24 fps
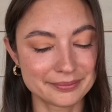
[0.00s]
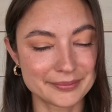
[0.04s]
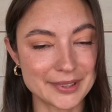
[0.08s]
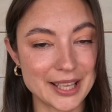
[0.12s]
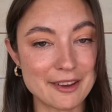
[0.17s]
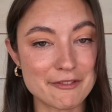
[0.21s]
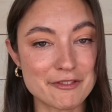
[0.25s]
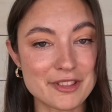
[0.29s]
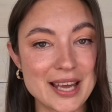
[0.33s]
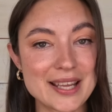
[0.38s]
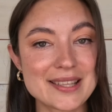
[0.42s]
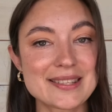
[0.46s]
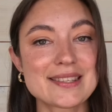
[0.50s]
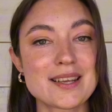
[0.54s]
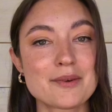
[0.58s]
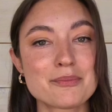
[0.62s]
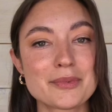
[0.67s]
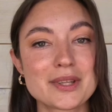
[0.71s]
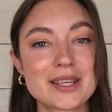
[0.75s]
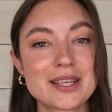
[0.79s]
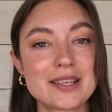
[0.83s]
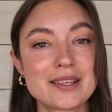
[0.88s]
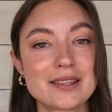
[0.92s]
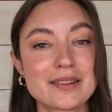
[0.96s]
If that's
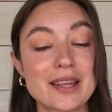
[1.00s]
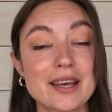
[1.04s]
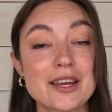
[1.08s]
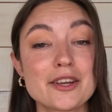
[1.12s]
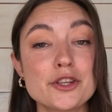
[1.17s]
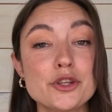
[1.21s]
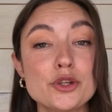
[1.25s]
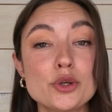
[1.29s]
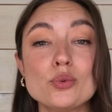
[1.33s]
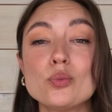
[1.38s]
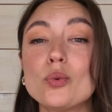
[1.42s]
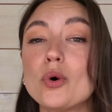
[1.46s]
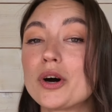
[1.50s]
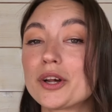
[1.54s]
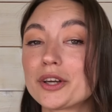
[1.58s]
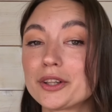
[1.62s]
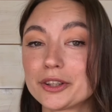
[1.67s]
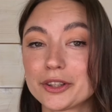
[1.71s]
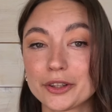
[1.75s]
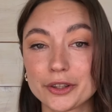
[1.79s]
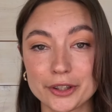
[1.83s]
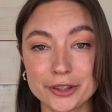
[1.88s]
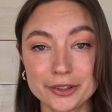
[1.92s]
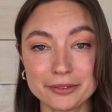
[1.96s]
something that you want to
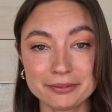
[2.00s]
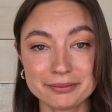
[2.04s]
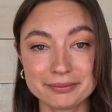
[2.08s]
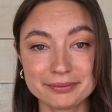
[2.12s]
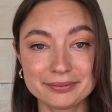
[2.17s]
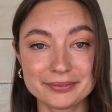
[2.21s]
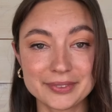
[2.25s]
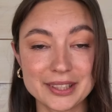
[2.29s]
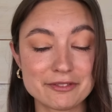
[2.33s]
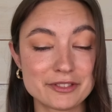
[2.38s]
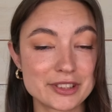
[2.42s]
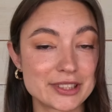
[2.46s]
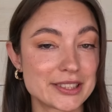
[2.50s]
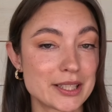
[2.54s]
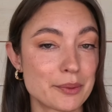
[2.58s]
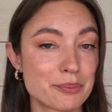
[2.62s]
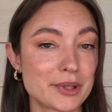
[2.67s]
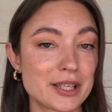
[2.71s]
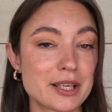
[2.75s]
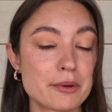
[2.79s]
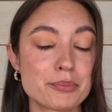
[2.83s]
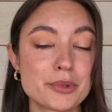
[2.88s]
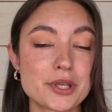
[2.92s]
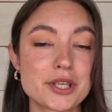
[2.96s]
learn, if it's
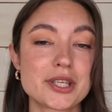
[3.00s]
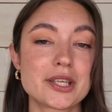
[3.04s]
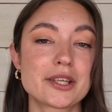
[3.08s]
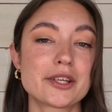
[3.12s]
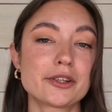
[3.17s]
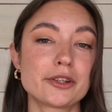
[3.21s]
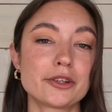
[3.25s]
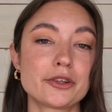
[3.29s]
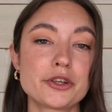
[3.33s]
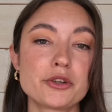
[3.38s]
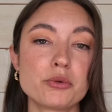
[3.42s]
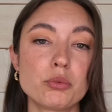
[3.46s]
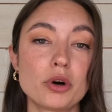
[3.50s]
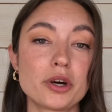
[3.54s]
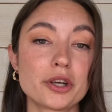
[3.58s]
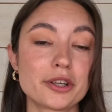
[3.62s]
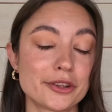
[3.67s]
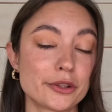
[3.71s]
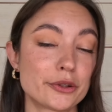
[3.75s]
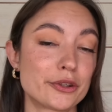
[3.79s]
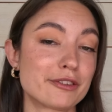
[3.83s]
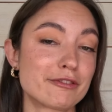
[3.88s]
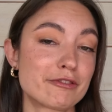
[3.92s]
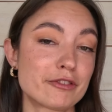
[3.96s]
something in particular you want to
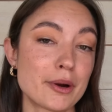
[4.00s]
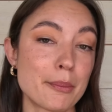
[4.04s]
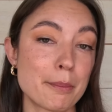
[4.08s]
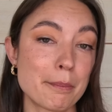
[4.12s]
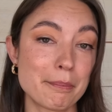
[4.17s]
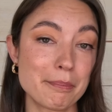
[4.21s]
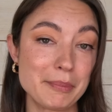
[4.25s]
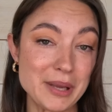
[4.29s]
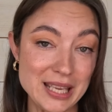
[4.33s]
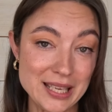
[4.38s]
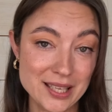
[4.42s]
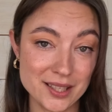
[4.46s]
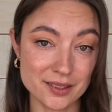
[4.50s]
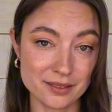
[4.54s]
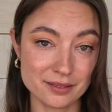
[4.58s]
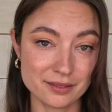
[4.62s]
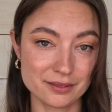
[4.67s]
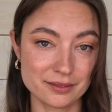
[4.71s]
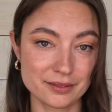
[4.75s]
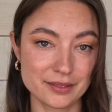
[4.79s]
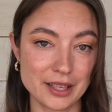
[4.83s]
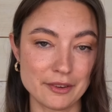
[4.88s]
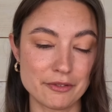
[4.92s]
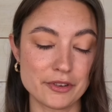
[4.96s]
learn from me,
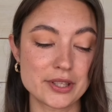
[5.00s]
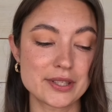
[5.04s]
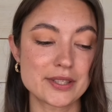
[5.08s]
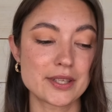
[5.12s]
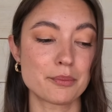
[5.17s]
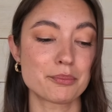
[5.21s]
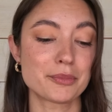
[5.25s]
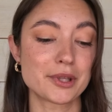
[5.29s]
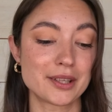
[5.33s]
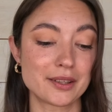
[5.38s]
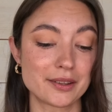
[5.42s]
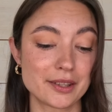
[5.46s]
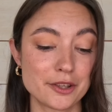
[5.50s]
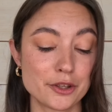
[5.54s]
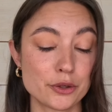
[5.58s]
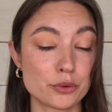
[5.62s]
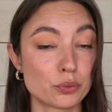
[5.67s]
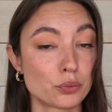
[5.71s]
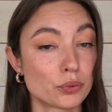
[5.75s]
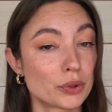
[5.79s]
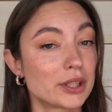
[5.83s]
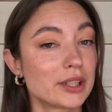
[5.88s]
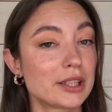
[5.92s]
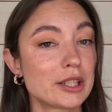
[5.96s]
if it's something that you
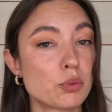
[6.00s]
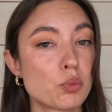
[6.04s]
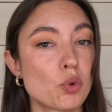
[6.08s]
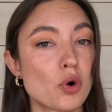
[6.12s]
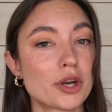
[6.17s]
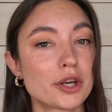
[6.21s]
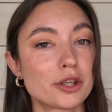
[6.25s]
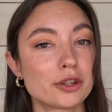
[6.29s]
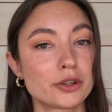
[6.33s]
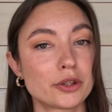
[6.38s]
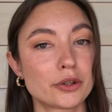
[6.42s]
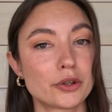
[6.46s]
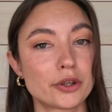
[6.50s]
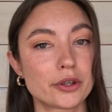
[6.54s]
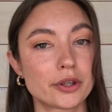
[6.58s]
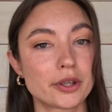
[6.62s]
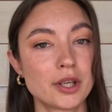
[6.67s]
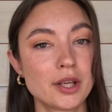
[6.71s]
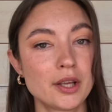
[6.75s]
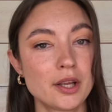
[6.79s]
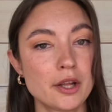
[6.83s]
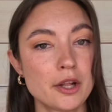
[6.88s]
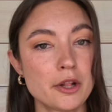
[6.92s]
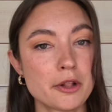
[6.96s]
really want to learn
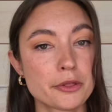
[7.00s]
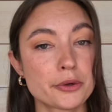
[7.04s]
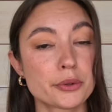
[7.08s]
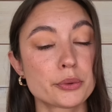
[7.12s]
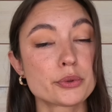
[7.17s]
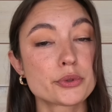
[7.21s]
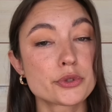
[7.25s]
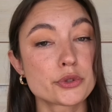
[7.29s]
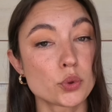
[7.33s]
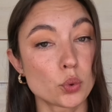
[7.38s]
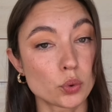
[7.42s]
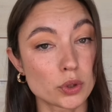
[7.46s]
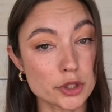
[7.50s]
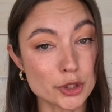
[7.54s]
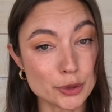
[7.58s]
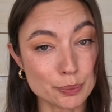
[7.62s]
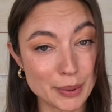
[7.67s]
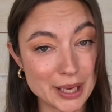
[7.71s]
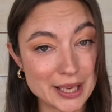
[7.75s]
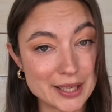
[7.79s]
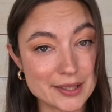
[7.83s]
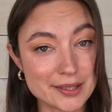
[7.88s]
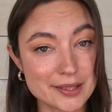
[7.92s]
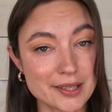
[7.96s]
through
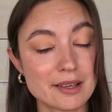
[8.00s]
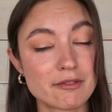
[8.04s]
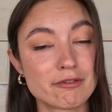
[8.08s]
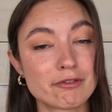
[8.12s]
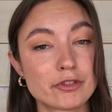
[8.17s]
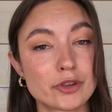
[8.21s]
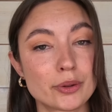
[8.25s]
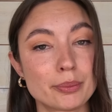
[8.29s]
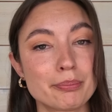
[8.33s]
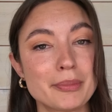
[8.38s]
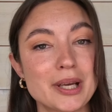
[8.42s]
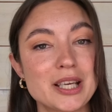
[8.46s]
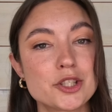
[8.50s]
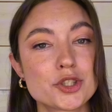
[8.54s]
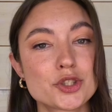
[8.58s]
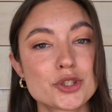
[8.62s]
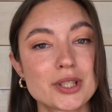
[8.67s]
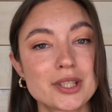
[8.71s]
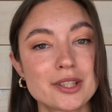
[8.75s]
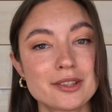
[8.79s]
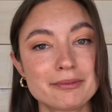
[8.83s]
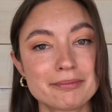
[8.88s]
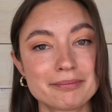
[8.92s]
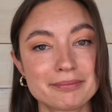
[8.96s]
source-based
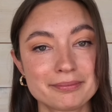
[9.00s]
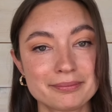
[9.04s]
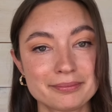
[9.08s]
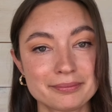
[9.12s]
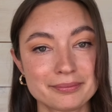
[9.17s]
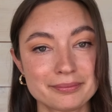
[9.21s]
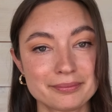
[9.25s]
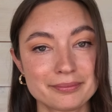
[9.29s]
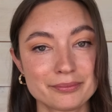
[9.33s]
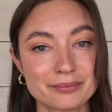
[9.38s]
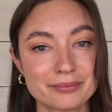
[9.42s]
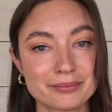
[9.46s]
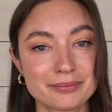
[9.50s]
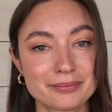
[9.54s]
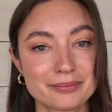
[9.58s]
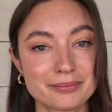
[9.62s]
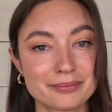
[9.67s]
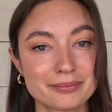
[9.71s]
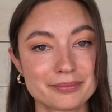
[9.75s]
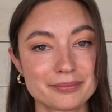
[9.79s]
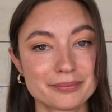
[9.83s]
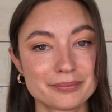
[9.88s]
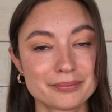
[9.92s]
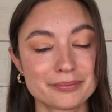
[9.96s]
information,
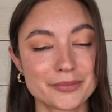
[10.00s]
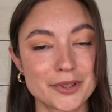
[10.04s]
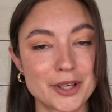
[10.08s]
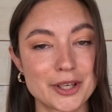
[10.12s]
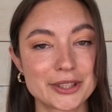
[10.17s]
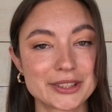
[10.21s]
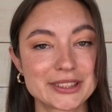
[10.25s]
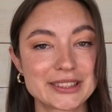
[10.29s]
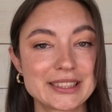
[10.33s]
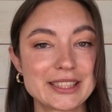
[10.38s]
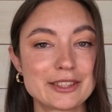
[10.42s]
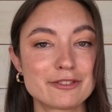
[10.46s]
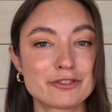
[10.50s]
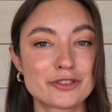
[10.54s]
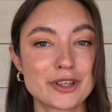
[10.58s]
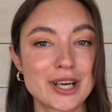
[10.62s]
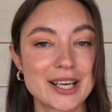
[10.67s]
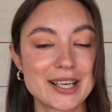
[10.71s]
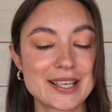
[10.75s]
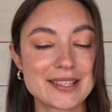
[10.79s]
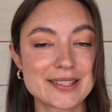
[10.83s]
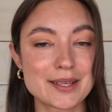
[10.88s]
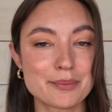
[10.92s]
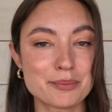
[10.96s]
I'll see you
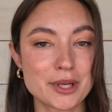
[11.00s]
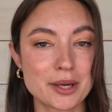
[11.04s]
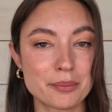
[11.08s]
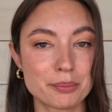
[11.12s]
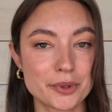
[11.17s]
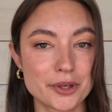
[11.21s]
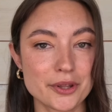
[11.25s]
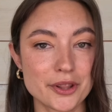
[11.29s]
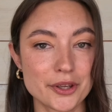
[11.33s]
Friday, September